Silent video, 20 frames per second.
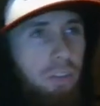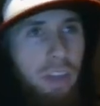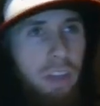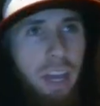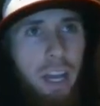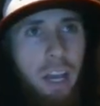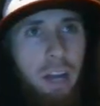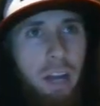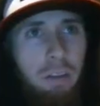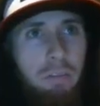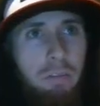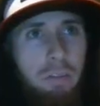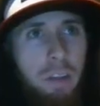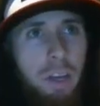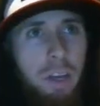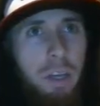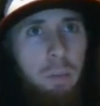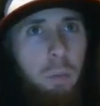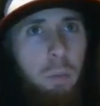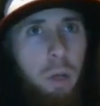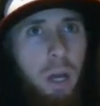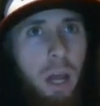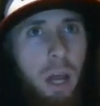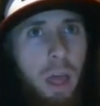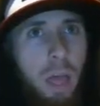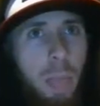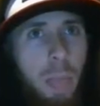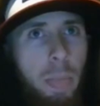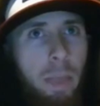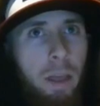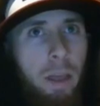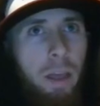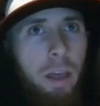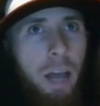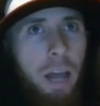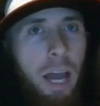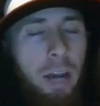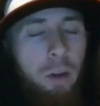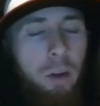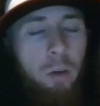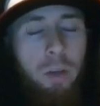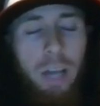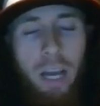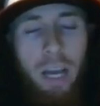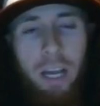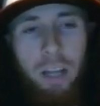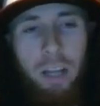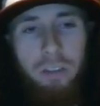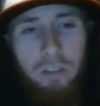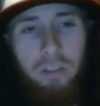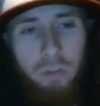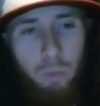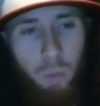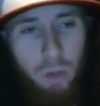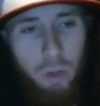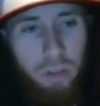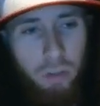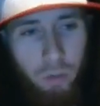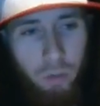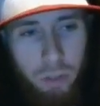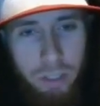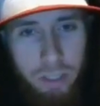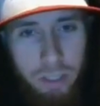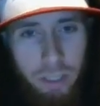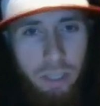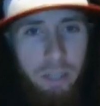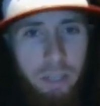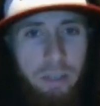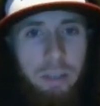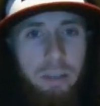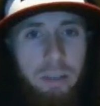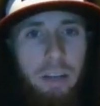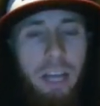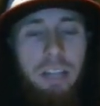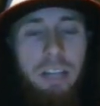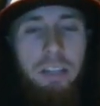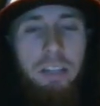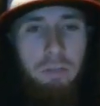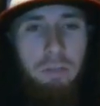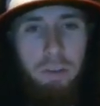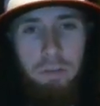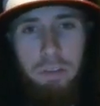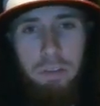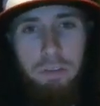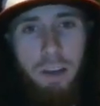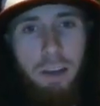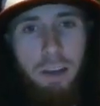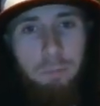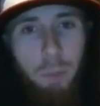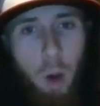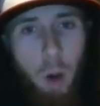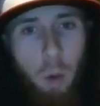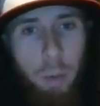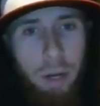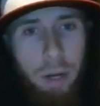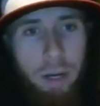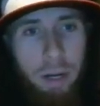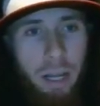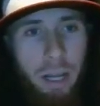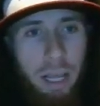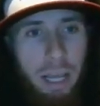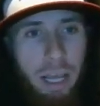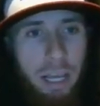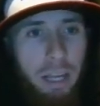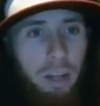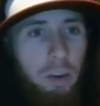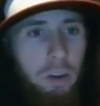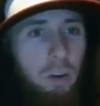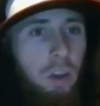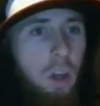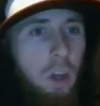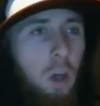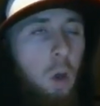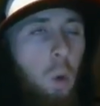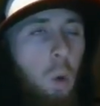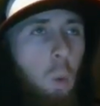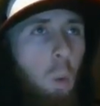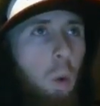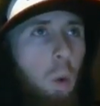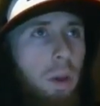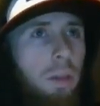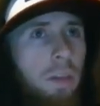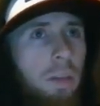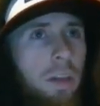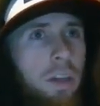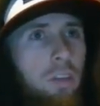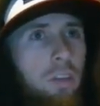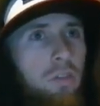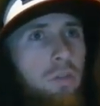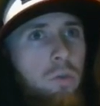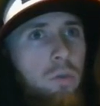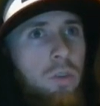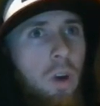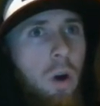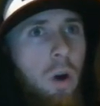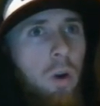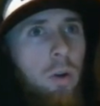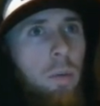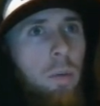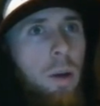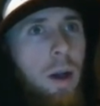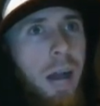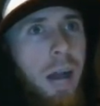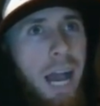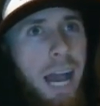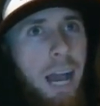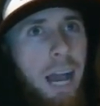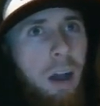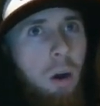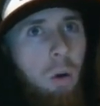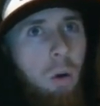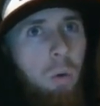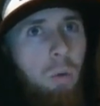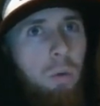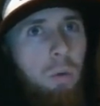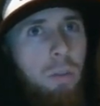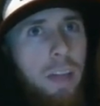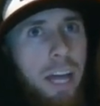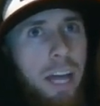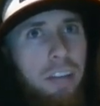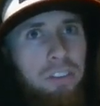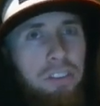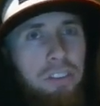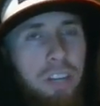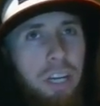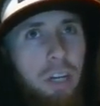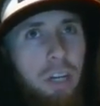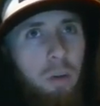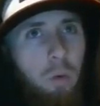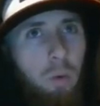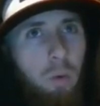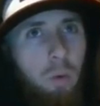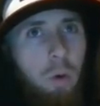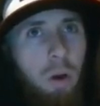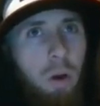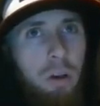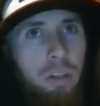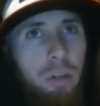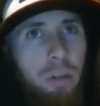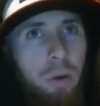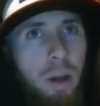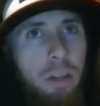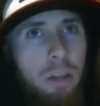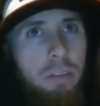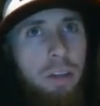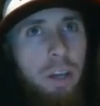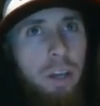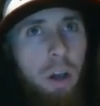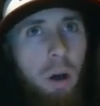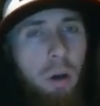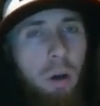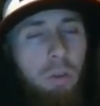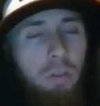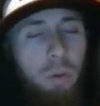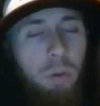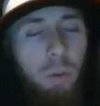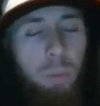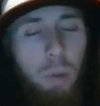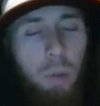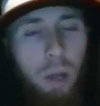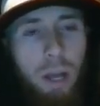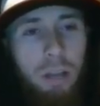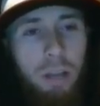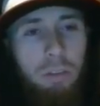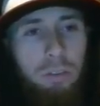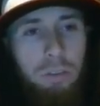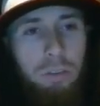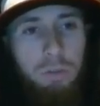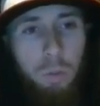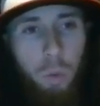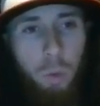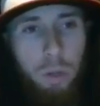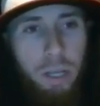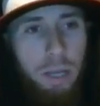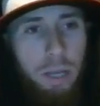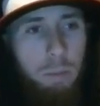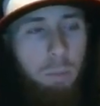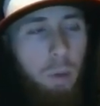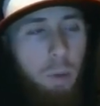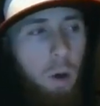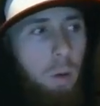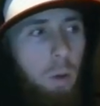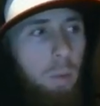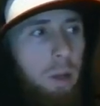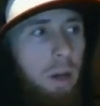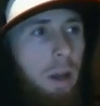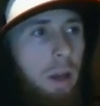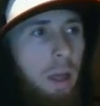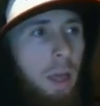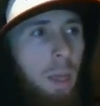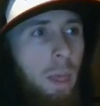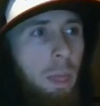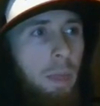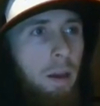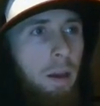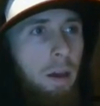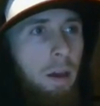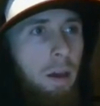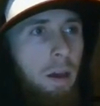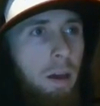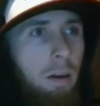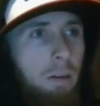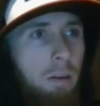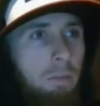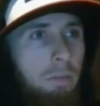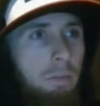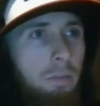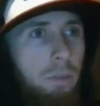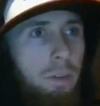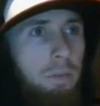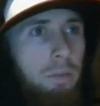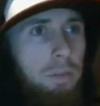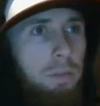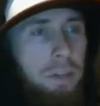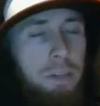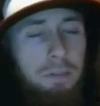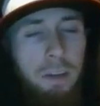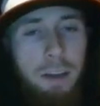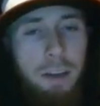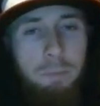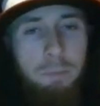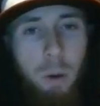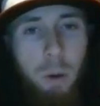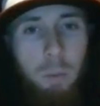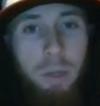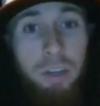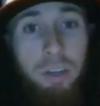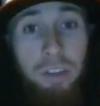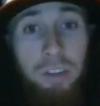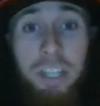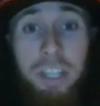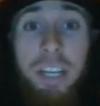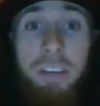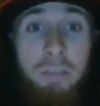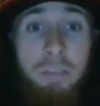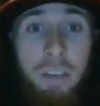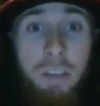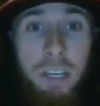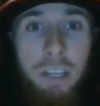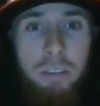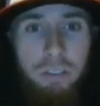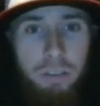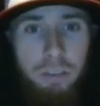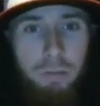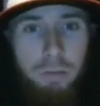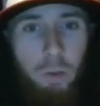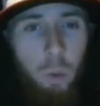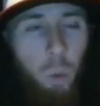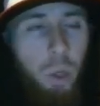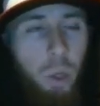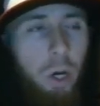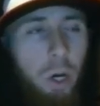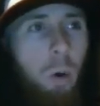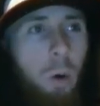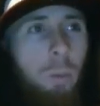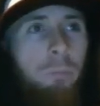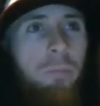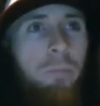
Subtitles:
that kind of thing. But I know you guys recently did 1955 Bowman. And one of the things you talked about how that set grew on you, I think also applies to 48 Bowman. Of the 55 Bowman TVs, if you will,